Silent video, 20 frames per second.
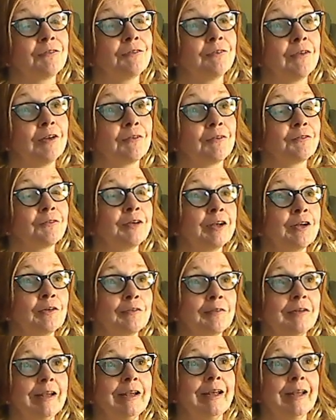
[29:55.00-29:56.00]
if we
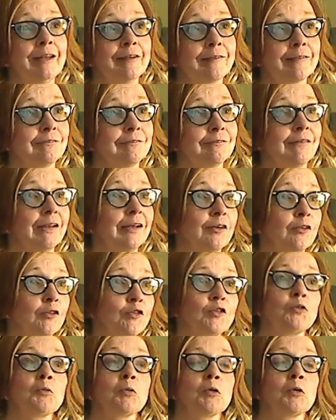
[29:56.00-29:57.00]
don't need it, something
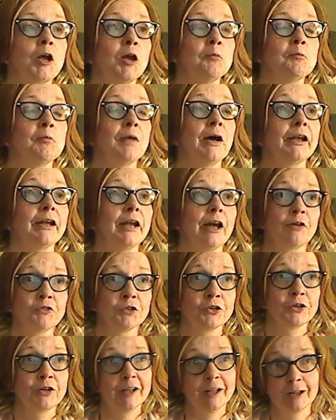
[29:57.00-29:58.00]
else to worry about
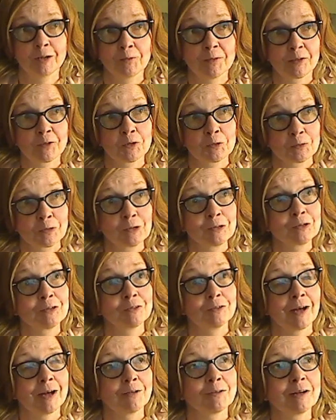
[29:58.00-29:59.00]
after dealing with
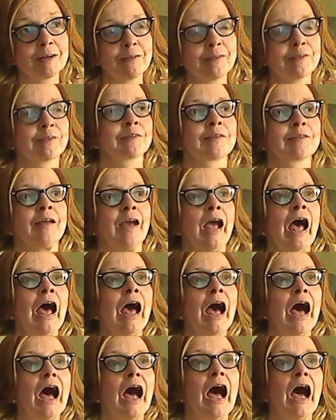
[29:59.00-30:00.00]
coronavirus.
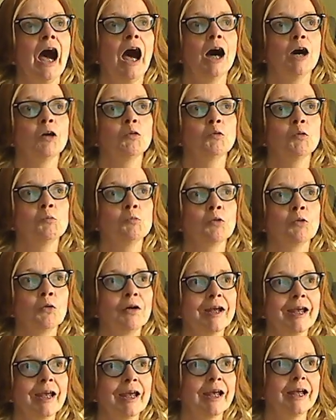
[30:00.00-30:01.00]
We'll go
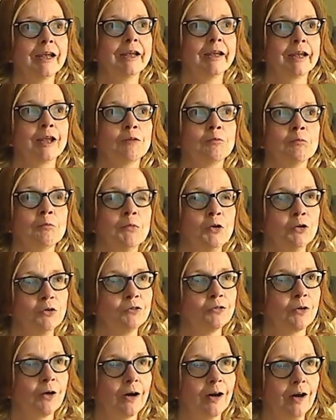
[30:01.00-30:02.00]
ahead and
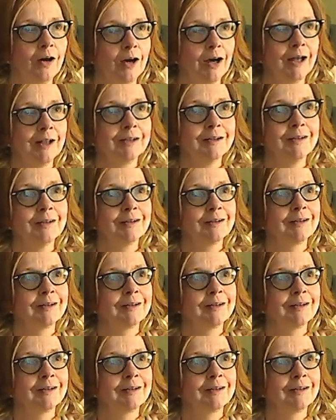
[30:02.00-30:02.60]
move on